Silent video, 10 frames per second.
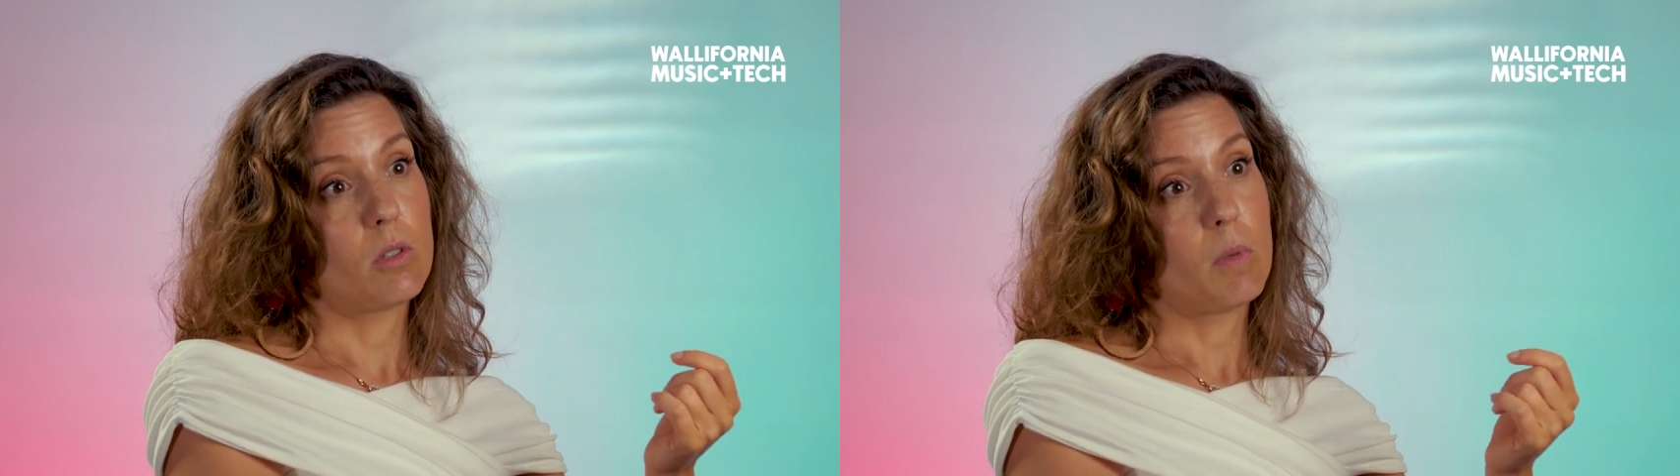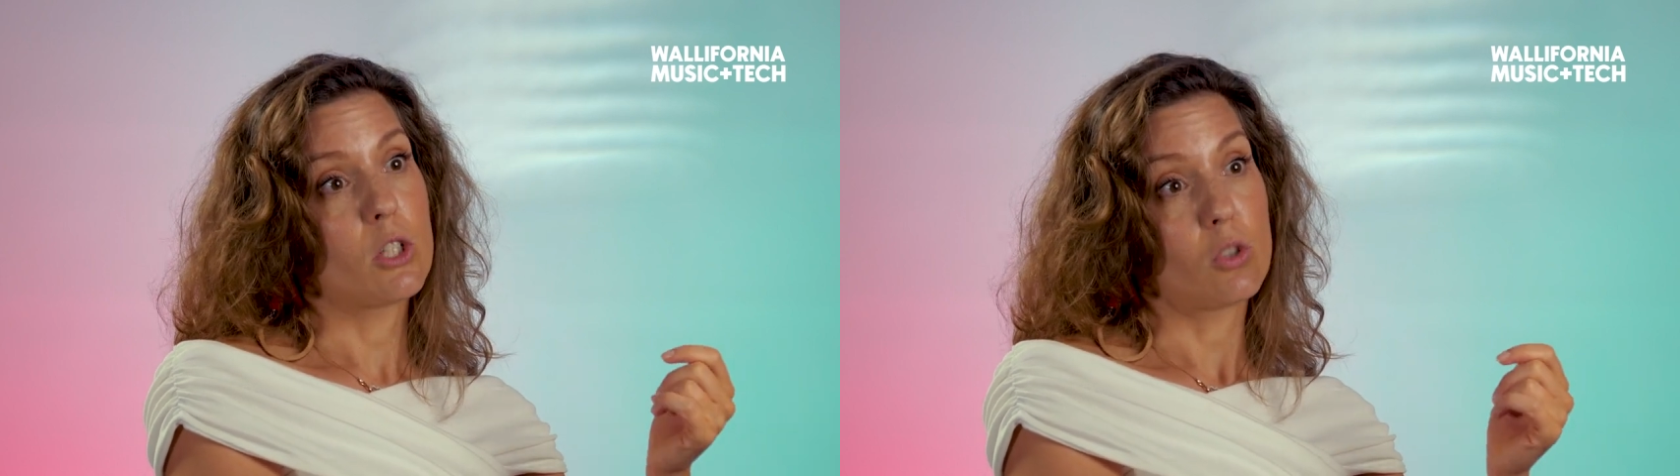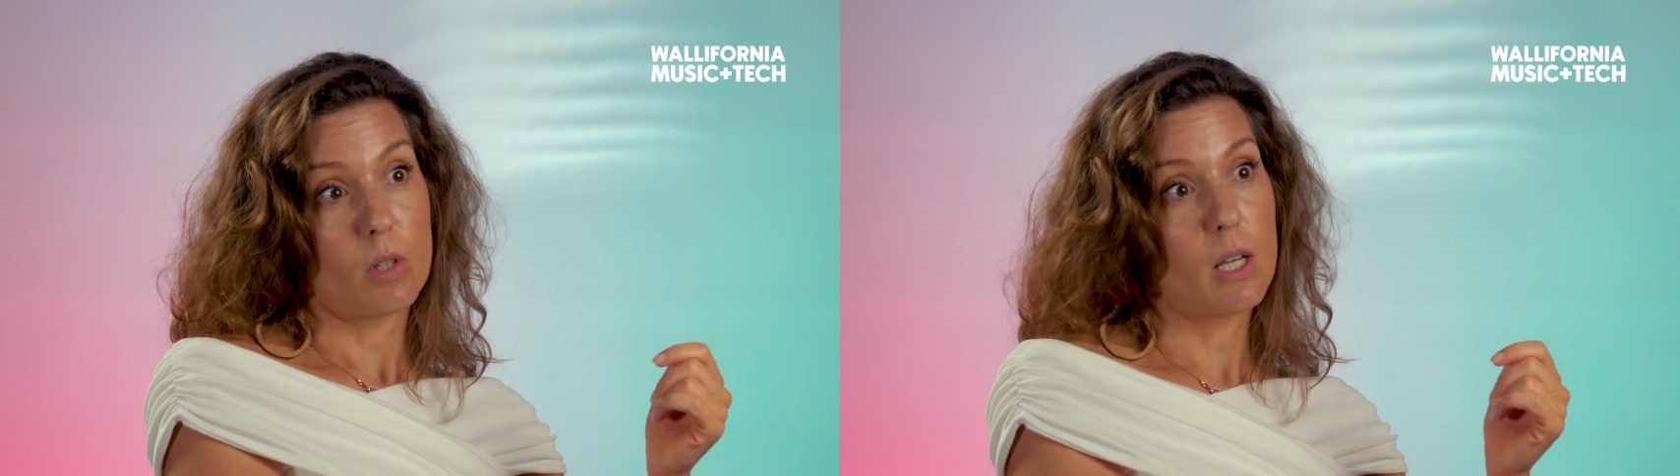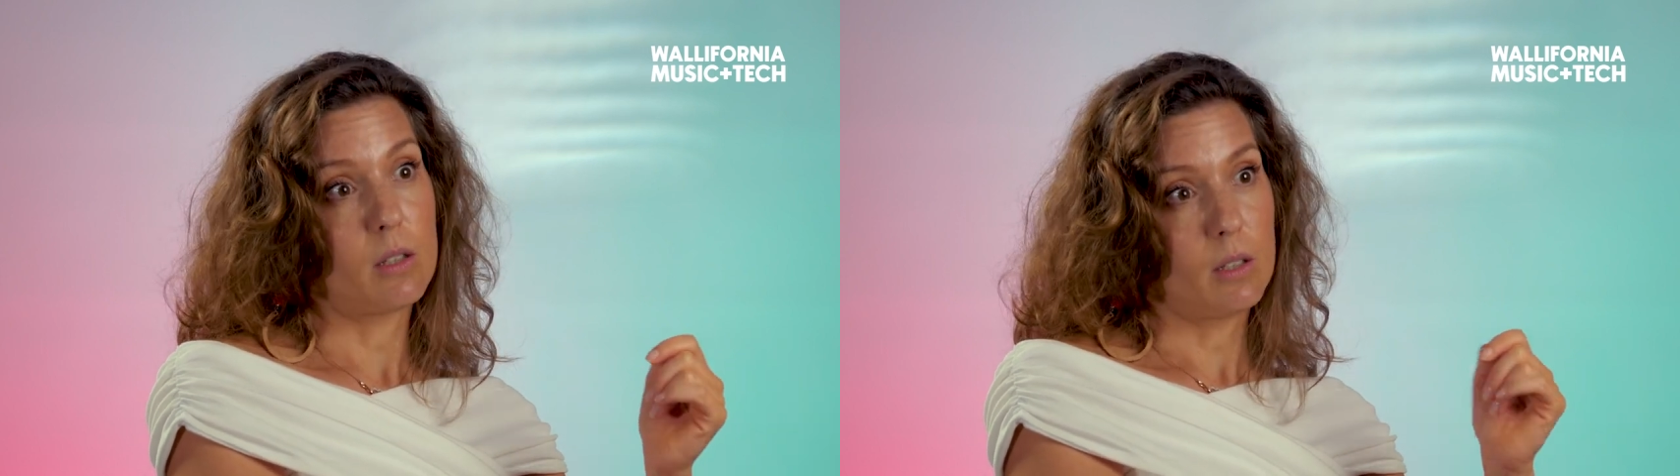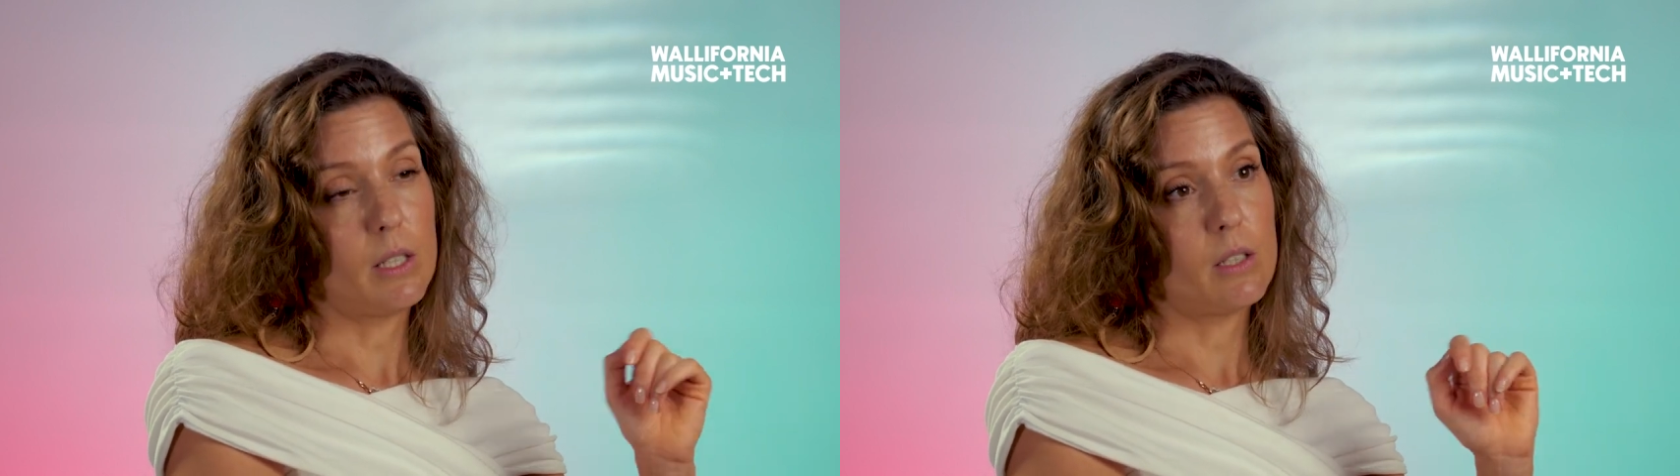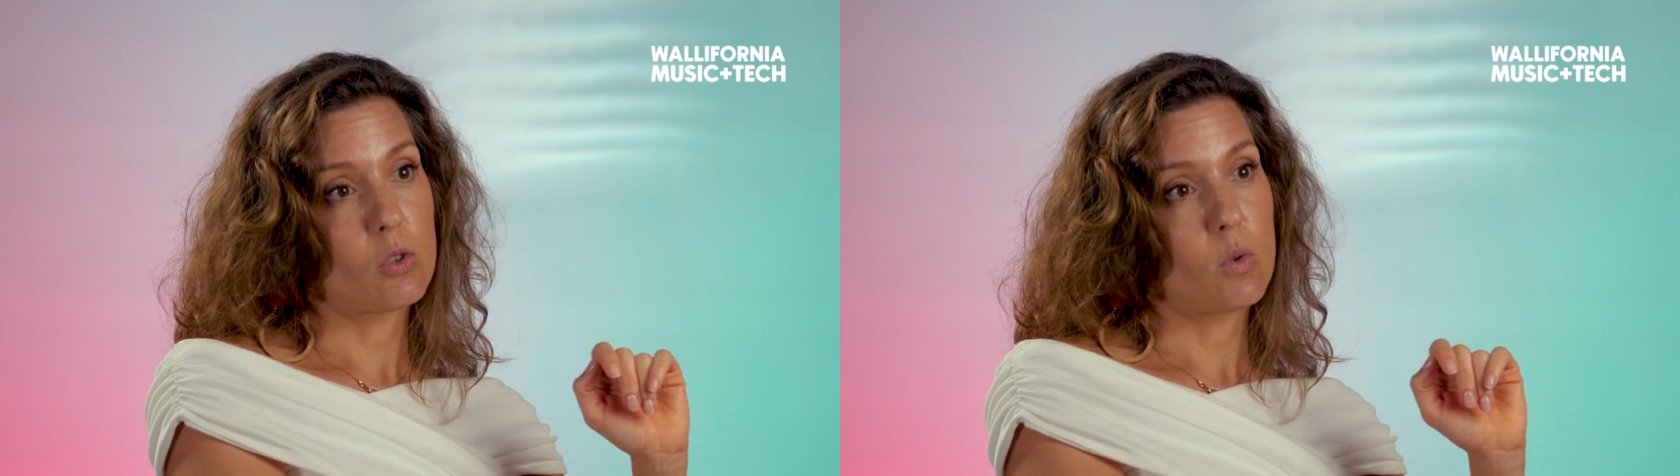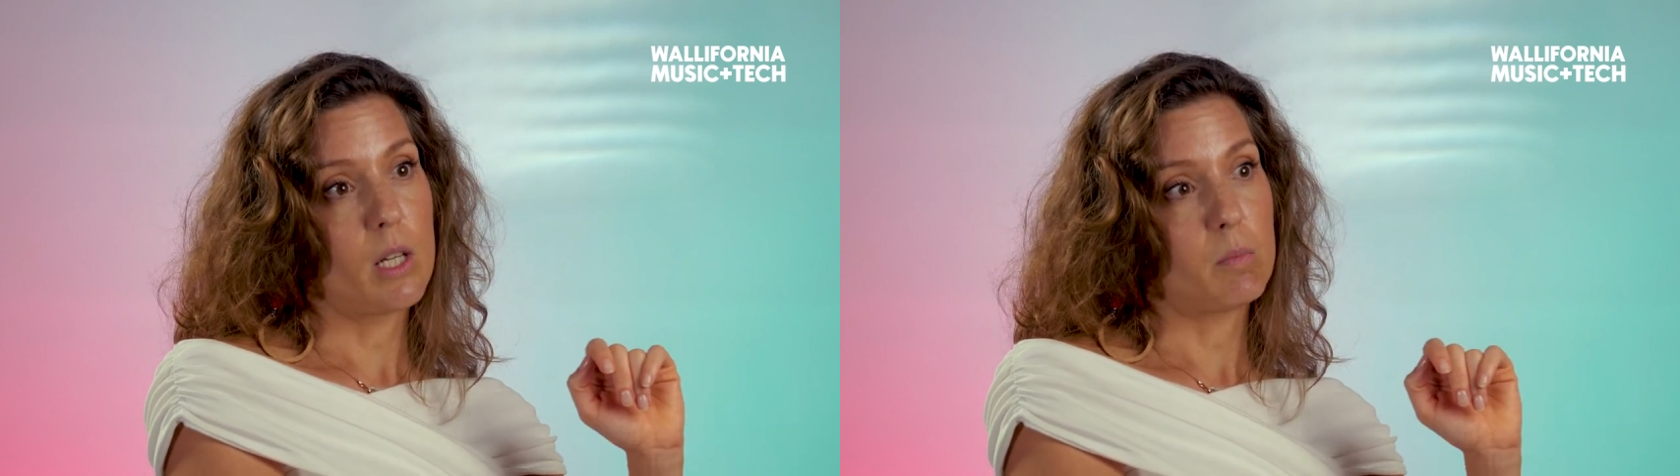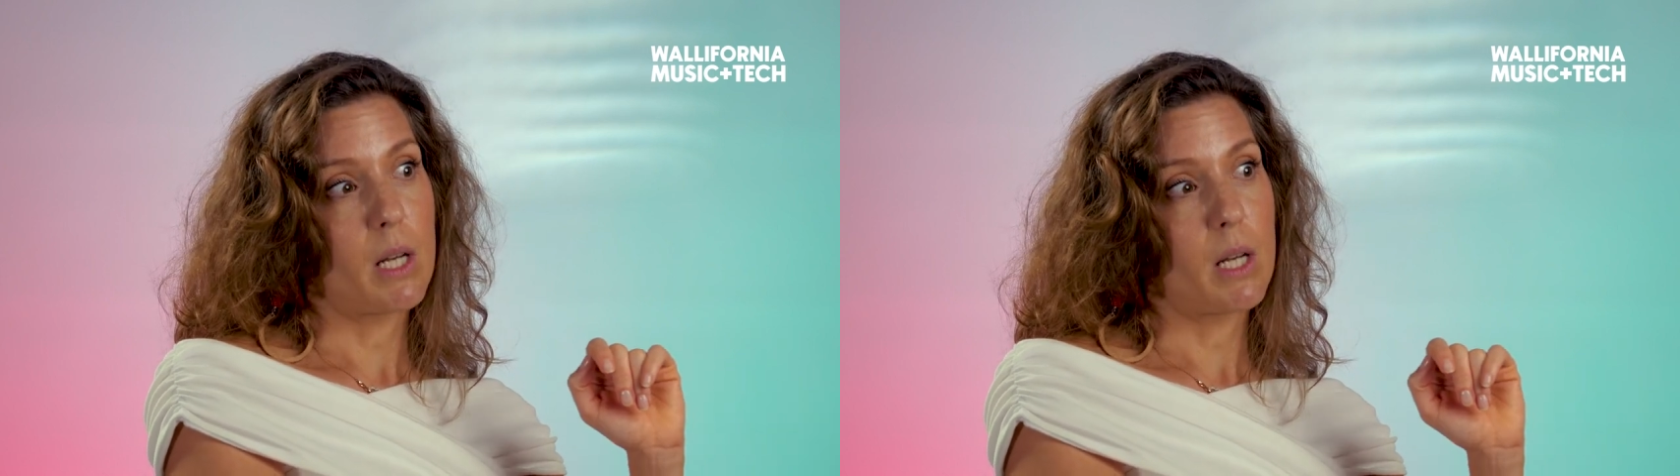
to make sure ethically it's right.